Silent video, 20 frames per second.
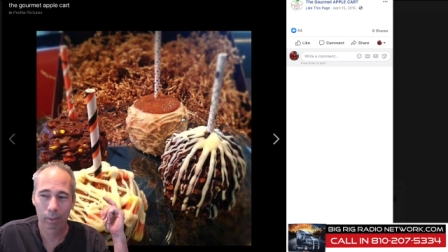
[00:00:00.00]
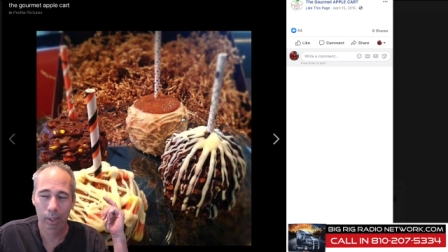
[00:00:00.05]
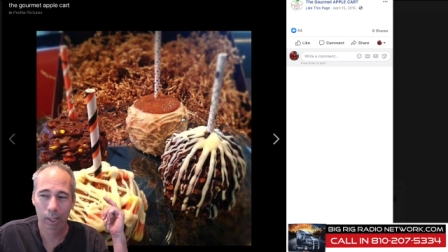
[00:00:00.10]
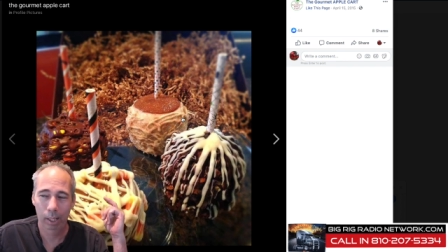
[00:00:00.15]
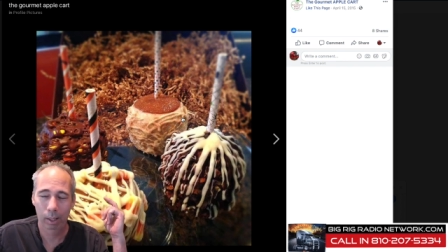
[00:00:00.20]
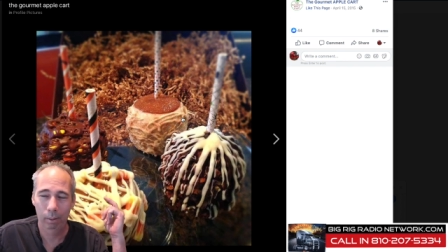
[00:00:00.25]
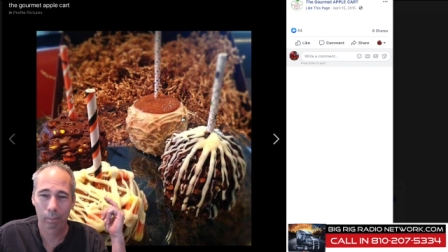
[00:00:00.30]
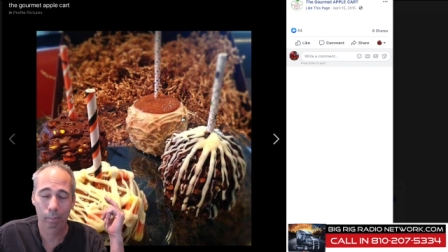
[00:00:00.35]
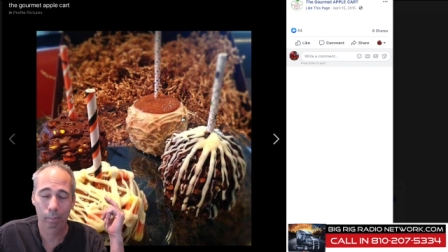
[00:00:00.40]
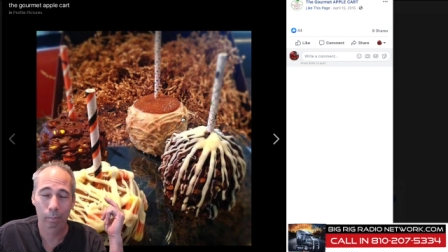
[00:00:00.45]

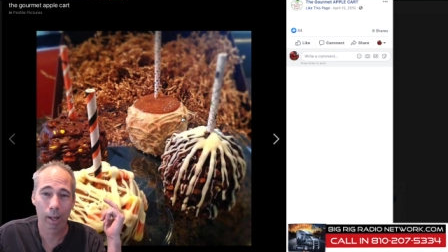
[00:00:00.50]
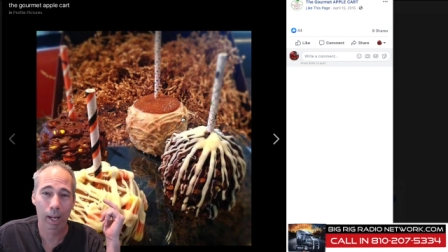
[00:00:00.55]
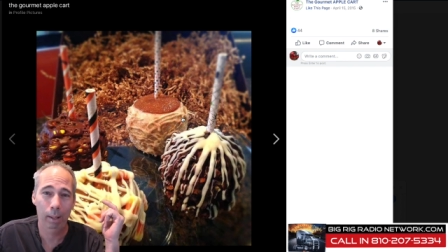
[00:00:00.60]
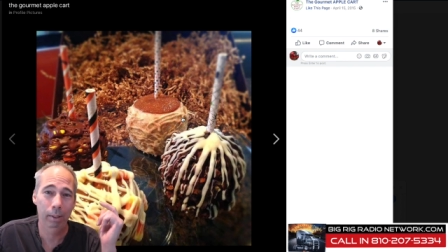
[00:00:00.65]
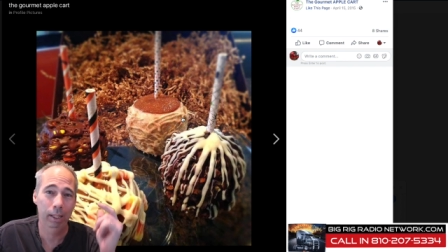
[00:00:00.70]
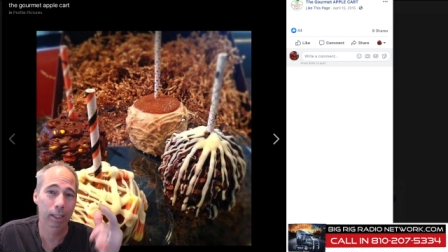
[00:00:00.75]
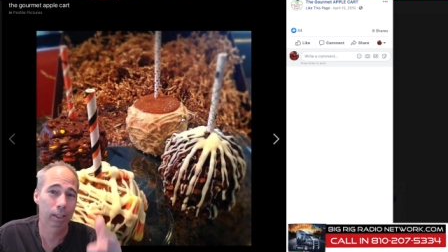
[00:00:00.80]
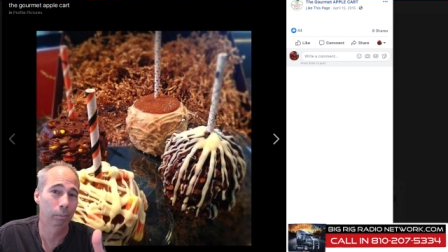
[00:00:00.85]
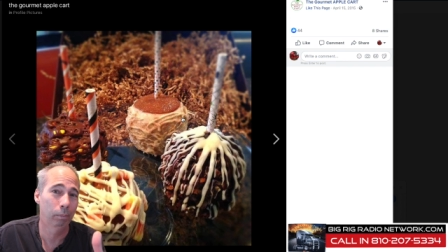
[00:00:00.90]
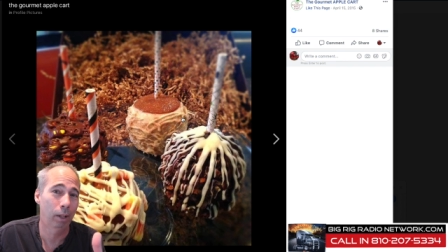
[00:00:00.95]

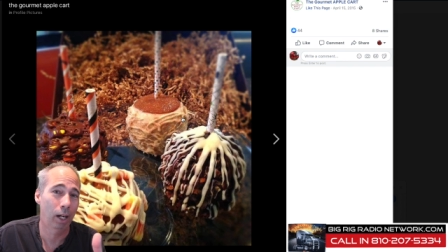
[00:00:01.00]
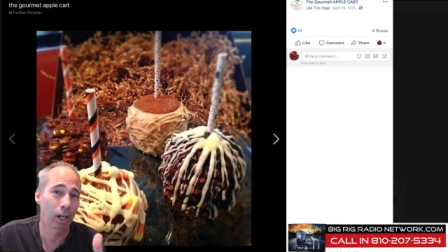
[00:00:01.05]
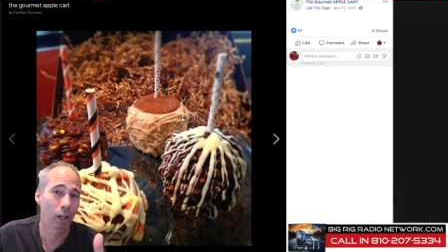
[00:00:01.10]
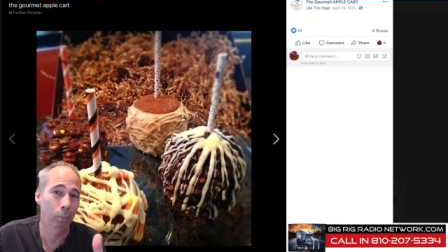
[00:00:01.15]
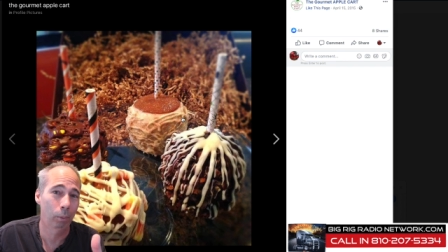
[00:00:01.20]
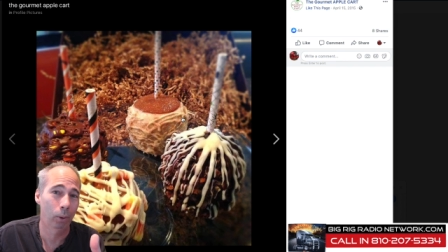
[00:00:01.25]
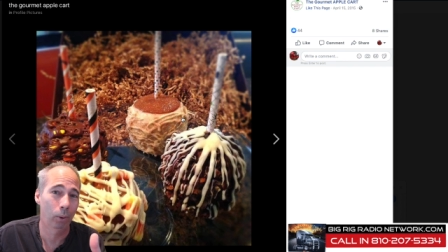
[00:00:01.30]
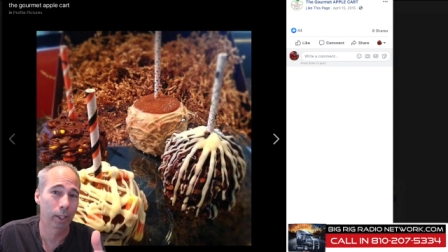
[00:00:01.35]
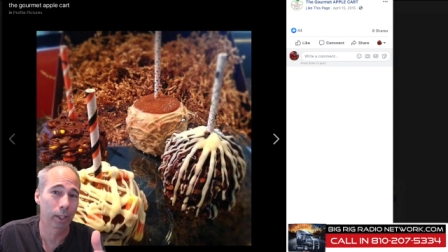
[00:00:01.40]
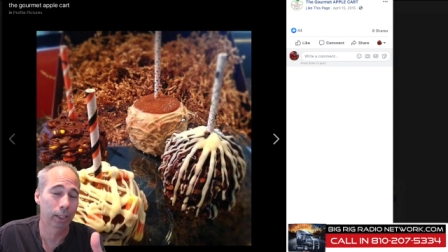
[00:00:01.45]
Maybe tomorrow
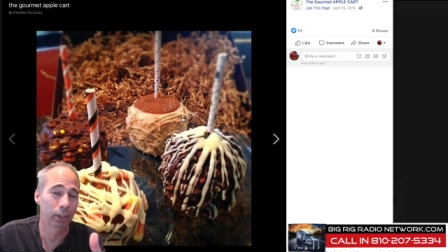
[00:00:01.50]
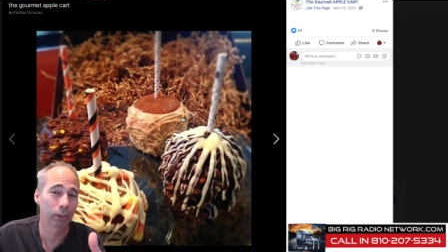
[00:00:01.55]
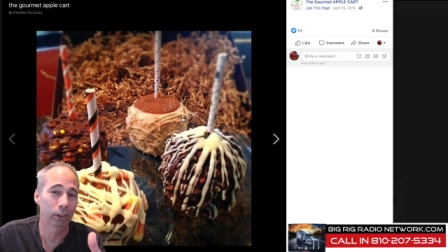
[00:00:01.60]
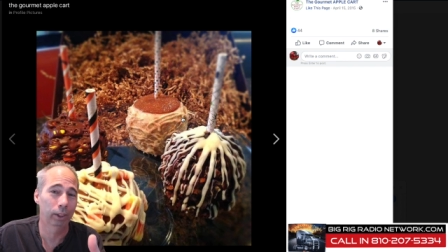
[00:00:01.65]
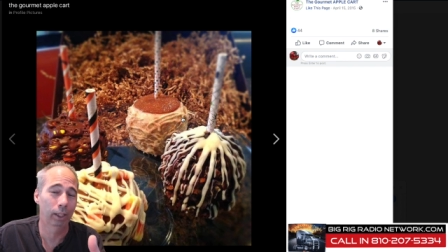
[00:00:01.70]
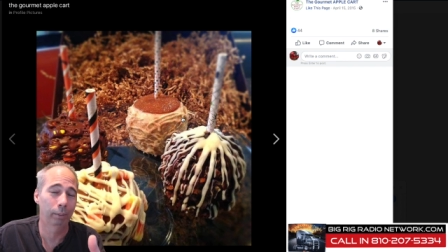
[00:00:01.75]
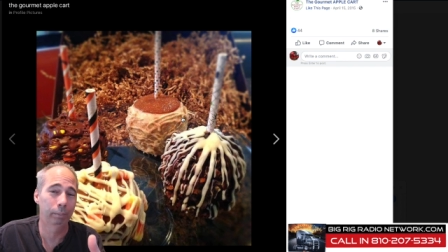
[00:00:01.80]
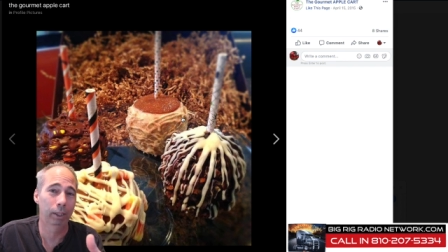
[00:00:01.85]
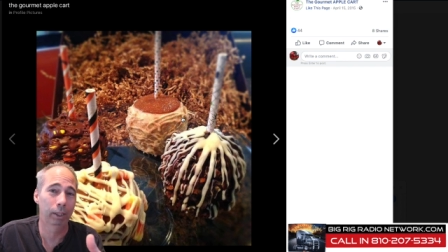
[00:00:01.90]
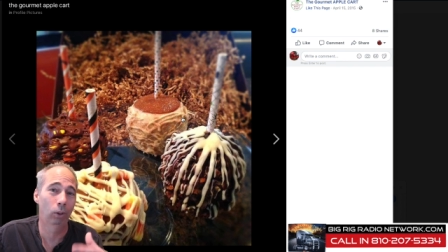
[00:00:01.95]
morning or
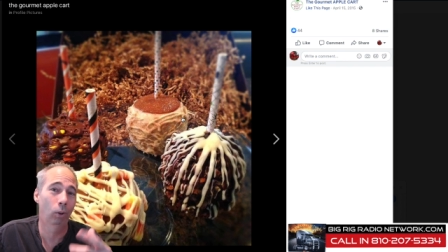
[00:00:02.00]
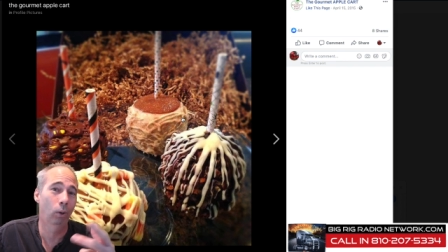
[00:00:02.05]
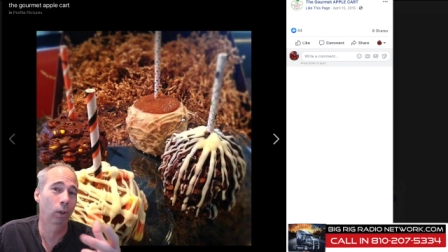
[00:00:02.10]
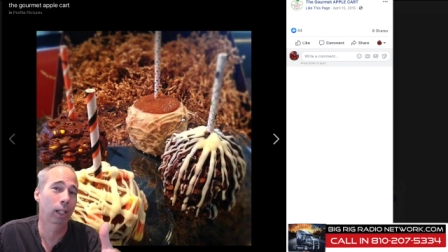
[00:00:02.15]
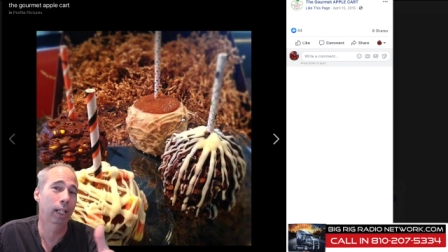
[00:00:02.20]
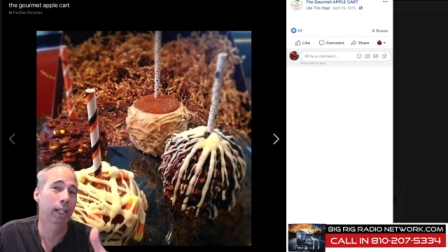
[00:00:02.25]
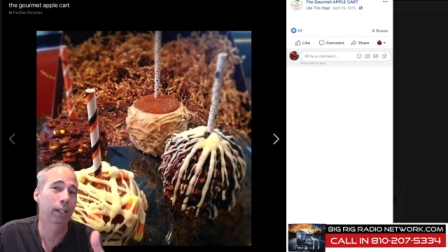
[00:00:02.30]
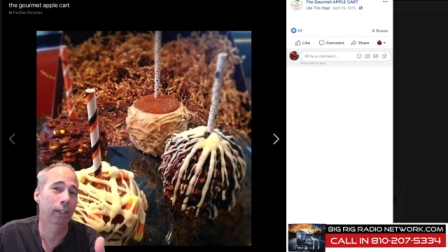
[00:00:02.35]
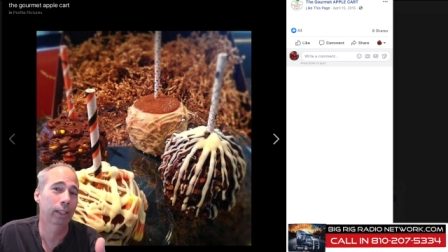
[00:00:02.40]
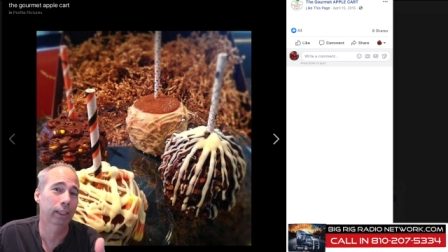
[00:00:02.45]
something, or
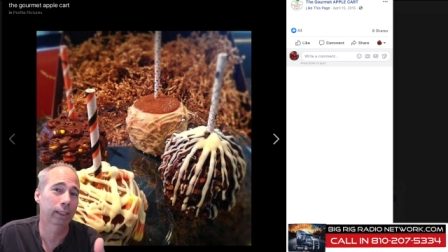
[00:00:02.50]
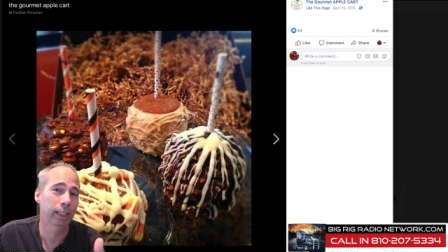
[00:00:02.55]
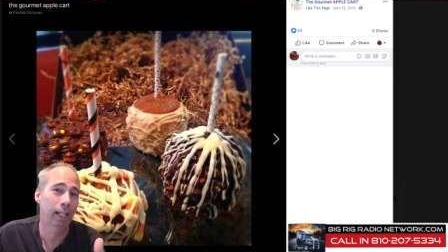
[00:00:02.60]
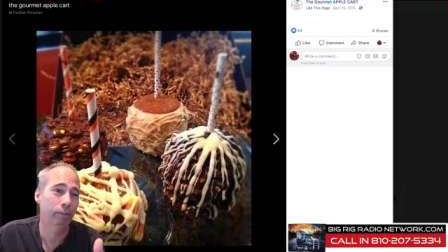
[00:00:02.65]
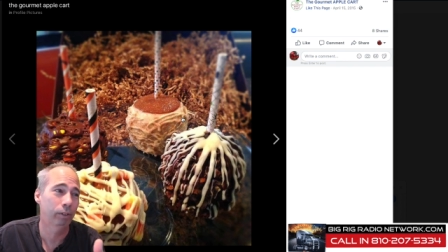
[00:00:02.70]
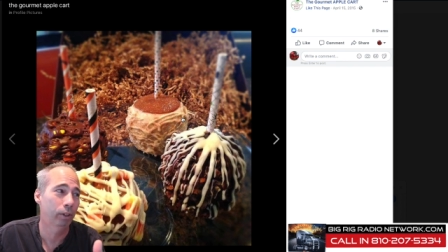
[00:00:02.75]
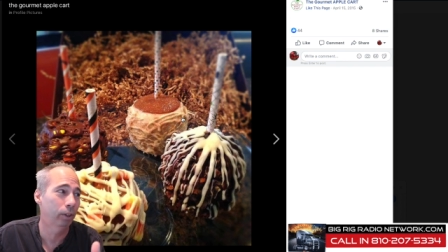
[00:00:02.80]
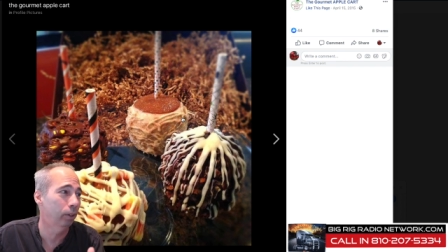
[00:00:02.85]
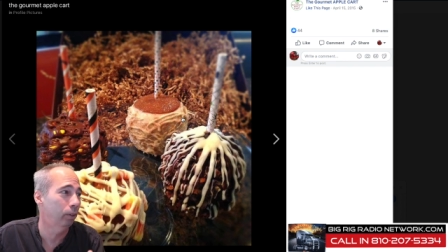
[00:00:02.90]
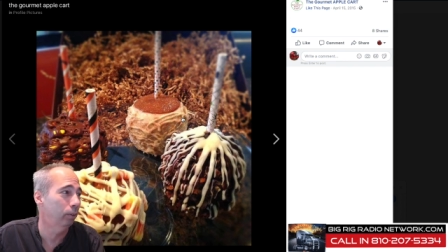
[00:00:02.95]
later this
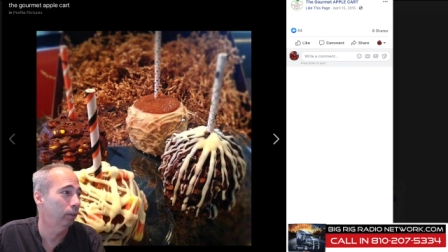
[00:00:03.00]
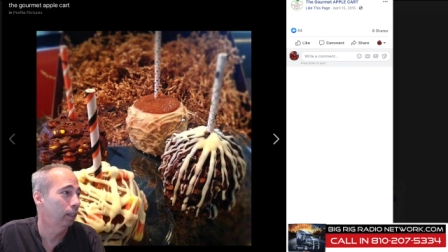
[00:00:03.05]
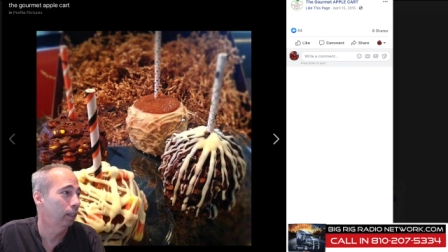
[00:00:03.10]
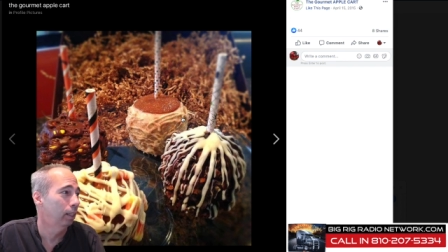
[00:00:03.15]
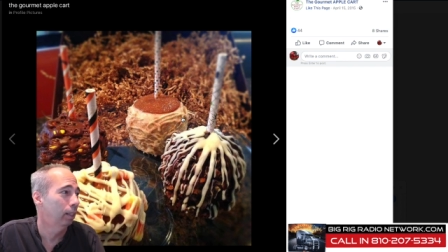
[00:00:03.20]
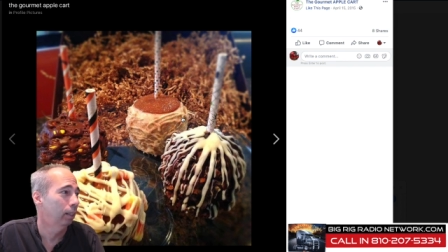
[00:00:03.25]
afternoon,